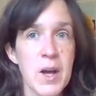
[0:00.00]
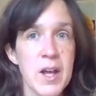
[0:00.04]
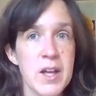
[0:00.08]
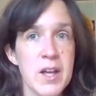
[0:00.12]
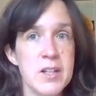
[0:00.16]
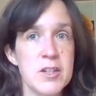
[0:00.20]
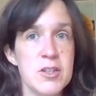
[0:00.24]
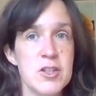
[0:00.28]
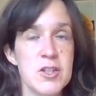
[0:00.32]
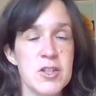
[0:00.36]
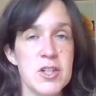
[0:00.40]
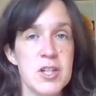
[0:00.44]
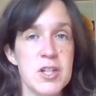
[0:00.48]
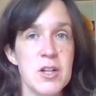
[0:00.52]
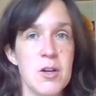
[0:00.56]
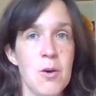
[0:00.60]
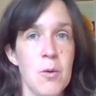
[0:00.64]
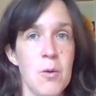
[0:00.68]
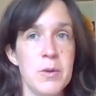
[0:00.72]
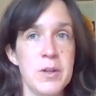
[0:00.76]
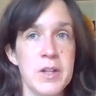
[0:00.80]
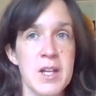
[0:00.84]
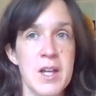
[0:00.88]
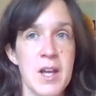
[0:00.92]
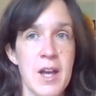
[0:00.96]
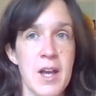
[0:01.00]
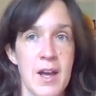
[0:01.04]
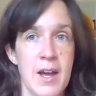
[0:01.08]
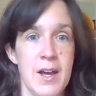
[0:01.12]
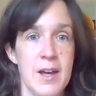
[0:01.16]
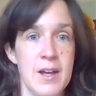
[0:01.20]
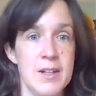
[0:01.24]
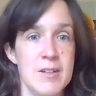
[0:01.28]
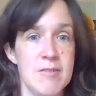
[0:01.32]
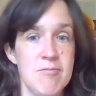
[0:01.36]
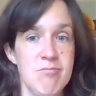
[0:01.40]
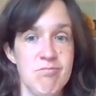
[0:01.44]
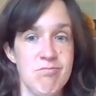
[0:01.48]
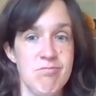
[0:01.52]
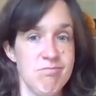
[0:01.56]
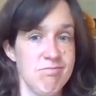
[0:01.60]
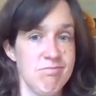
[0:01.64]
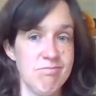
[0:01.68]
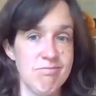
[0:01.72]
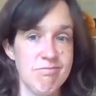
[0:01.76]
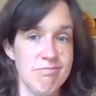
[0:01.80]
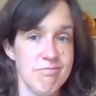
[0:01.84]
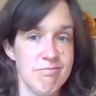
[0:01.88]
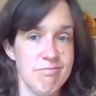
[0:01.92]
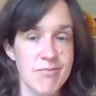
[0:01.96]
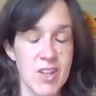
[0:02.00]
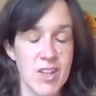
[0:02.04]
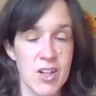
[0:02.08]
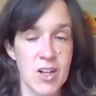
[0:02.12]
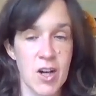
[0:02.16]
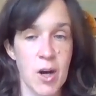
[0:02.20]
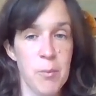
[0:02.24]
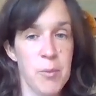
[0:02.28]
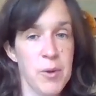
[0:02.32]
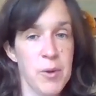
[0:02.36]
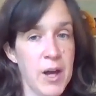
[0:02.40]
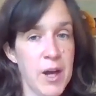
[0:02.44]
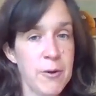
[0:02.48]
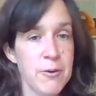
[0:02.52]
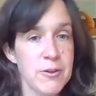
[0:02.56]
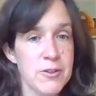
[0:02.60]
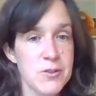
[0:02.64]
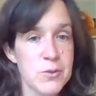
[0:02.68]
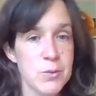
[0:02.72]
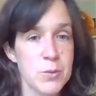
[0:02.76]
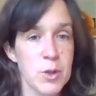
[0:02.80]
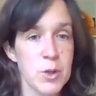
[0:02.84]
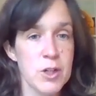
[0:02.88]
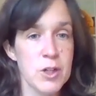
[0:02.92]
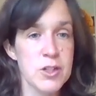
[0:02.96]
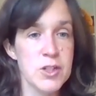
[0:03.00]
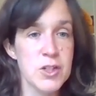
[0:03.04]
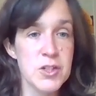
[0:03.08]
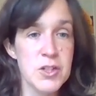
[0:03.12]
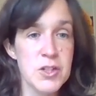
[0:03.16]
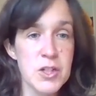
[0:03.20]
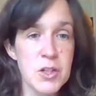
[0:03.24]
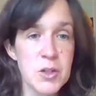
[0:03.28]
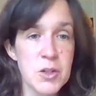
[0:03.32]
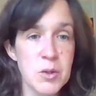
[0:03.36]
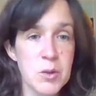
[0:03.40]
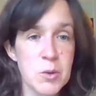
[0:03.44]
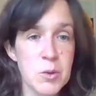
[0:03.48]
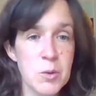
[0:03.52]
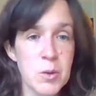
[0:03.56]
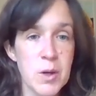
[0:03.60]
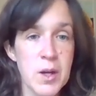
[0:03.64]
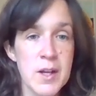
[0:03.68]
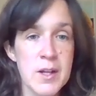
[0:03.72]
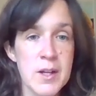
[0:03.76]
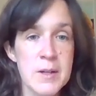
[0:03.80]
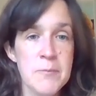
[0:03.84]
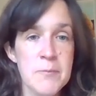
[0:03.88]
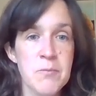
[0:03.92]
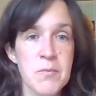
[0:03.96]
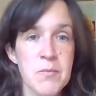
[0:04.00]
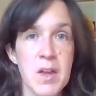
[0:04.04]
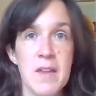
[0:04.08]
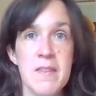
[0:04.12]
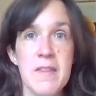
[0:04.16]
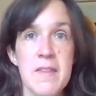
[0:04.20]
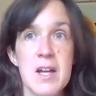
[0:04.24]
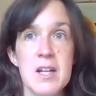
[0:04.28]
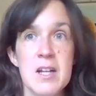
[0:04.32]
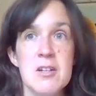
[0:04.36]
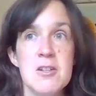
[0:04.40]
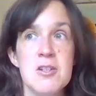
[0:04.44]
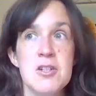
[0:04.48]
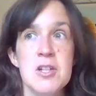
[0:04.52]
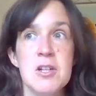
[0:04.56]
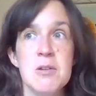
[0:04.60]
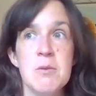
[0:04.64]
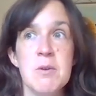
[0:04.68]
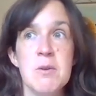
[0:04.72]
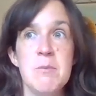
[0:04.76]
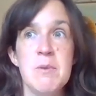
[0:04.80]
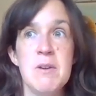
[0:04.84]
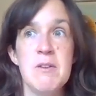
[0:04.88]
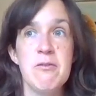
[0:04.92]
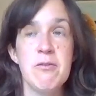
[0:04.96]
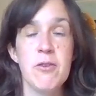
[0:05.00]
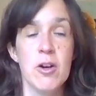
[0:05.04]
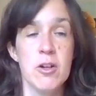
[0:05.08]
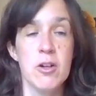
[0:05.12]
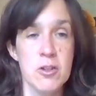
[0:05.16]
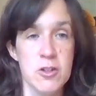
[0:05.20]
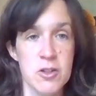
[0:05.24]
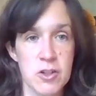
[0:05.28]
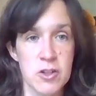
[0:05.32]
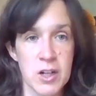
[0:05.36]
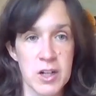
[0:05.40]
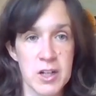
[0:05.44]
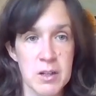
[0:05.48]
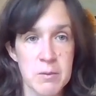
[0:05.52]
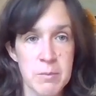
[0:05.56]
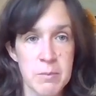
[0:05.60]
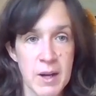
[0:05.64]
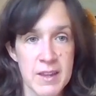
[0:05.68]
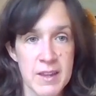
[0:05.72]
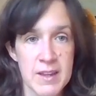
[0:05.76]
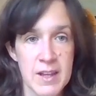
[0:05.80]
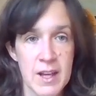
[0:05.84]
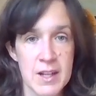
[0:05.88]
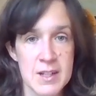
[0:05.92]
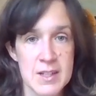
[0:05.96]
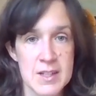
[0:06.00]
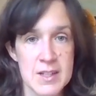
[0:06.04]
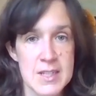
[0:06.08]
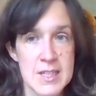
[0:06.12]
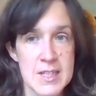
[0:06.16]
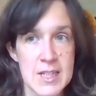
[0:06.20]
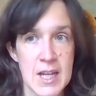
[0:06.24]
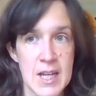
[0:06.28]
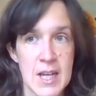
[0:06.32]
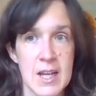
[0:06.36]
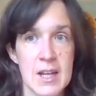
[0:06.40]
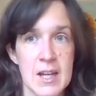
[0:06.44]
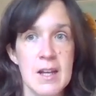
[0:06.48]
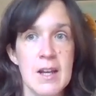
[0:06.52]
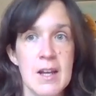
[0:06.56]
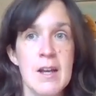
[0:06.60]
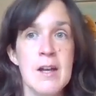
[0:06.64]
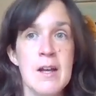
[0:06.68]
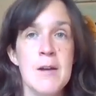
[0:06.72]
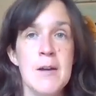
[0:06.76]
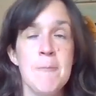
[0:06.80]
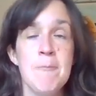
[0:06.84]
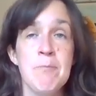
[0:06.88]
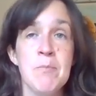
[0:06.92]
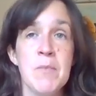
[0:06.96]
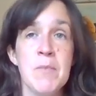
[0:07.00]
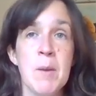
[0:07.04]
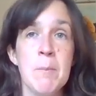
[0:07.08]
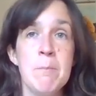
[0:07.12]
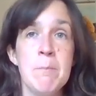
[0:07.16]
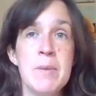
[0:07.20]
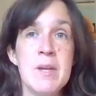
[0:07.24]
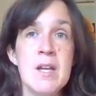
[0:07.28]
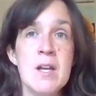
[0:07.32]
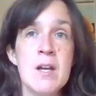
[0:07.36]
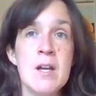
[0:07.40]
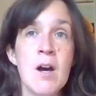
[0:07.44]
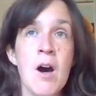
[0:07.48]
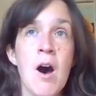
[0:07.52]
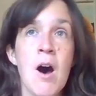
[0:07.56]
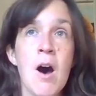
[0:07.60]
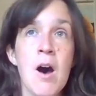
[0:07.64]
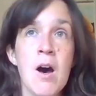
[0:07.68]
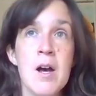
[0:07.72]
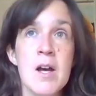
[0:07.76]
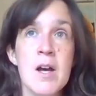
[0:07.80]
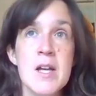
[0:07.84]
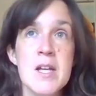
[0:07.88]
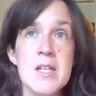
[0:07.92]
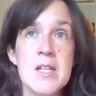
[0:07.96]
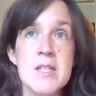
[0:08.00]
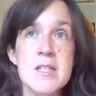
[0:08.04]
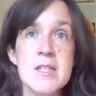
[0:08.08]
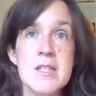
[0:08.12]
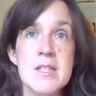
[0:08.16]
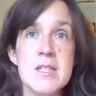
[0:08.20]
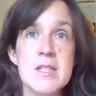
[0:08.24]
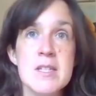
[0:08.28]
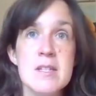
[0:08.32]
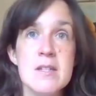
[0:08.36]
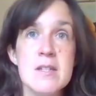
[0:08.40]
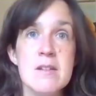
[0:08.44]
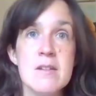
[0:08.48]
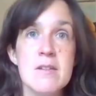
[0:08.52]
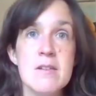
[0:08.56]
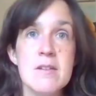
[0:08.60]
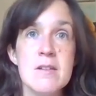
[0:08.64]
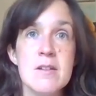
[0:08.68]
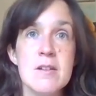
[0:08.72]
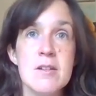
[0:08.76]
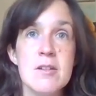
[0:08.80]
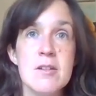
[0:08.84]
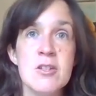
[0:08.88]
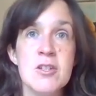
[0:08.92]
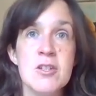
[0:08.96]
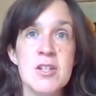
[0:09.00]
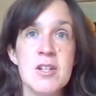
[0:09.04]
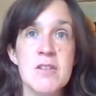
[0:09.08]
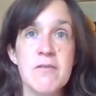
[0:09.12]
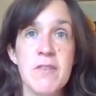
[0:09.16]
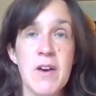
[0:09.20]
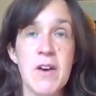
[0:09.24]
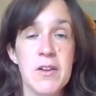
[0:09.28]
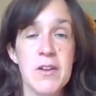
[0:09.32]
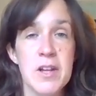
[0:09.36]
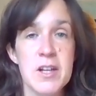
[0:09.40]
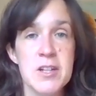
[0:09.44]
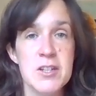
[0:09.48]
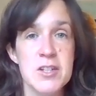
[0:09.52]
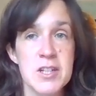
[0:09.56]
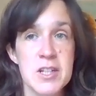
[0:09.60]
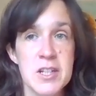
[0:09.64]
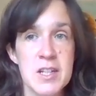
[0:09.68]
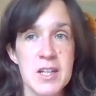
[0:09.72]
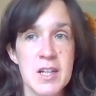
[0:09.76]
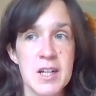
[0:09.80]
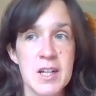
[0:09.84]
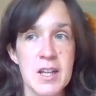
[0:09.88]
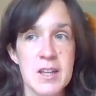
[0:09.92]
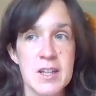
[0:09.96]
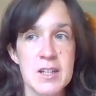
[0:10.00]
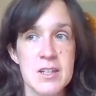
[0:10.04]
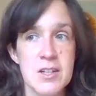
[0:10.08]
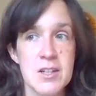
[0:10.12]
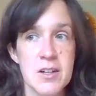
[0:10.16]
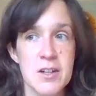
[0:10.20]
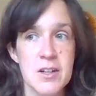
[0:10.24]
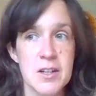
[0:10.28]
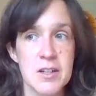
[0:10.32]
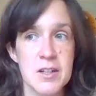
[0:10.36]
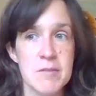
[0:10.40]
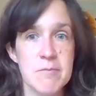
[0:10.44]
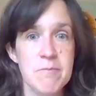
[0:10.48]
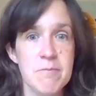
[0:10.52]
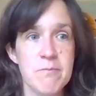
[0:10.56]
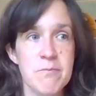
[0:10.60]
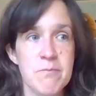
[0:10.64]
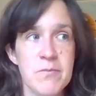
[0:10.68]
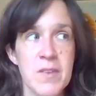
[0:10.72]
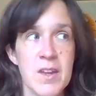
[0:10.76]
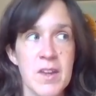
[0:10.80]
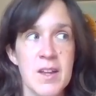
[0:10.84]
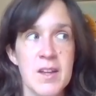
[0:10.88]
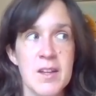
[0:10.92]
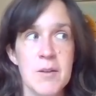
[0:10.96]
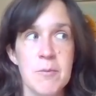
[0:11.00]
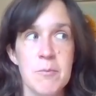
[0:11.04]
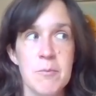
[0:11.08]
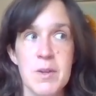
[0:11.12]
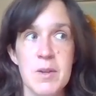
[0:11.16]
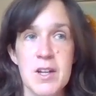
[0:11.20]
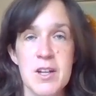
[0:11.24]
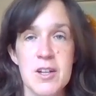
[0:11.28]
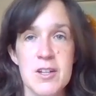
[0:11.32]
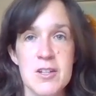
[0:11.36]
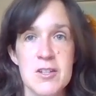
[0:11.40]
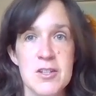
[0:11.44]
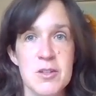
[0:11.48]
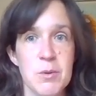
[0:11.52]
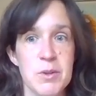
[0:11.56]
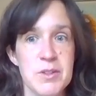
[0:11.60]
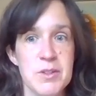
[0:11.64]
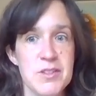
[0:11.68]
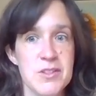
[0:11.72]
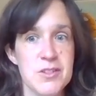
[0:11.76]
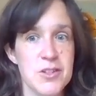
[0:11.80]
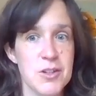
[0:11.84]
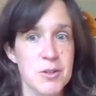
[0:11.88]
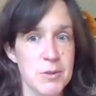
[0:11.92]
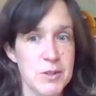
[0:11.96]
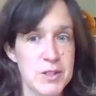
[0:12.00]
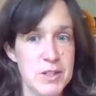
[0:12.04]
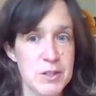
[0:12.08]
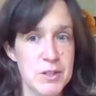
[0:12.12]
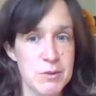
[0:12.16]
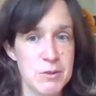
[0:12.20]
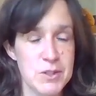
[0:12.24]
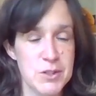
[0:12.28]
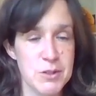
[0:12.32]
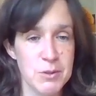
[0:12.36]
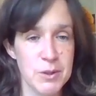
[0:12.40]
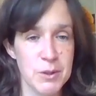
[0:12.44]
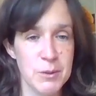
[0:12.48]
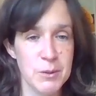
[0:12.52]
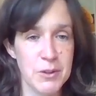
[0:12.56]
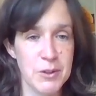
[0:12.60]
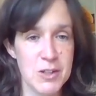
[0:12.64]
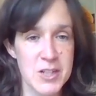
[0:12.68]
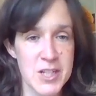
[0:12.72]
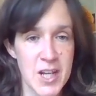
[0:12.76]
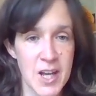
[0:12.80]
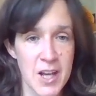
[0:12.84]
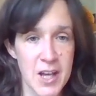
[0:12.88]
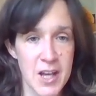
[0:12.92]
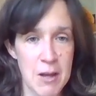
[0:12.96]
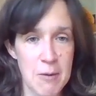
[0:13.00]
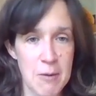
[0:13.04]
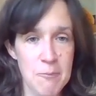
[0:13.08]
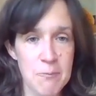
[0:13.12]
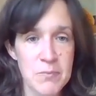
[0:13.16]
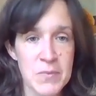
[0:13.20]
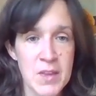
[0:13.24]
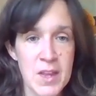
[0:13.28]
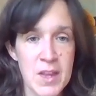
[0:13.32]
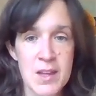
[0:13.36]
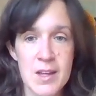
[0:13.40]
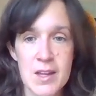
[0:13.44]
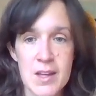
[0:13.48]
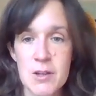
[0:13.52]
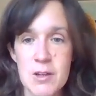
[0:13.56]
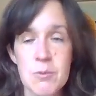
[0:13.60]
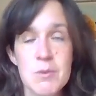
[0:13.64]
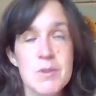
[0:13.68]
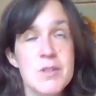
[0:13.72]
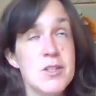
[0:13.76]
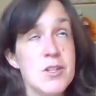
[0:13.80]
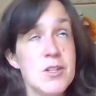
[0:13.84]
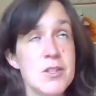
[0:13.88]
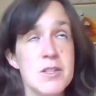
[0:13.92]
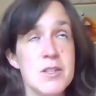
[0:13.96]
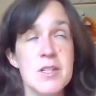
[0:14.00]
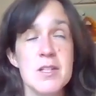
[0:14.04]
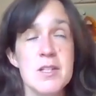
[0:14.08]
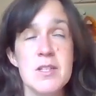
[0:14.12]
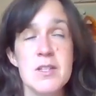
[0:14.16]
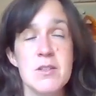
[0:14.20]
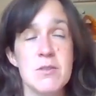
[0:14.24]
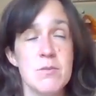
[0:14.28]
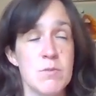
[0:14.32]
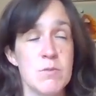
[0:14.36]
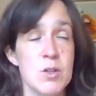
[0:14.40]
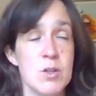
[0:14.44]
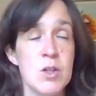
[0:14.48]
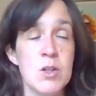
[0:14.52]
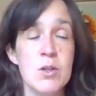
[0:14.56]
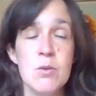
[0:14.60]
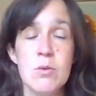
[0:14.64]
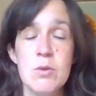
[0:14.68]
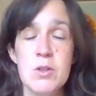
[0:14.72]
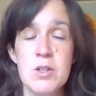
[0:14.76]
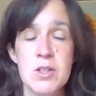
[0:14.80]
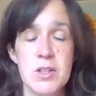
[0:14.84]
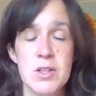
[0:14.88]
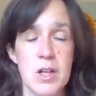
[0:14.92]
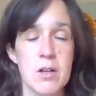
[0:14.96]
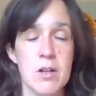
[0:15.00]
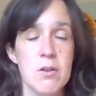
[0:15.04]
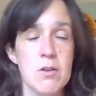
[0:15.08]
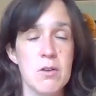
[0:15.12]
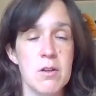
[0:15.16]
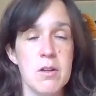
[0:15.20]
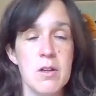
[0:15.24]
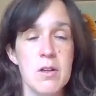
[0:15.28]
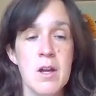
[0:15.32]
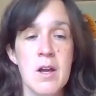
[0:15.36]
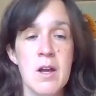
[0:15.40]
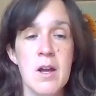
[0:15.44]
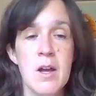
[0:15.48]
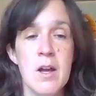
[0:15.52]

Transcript: when she only had a couple hours of work to do. And then she would be frustrated by the end of the day because she felt like she didn't get anything done because she wasn't sure what she was doing with her time. And it was just this huge cycle.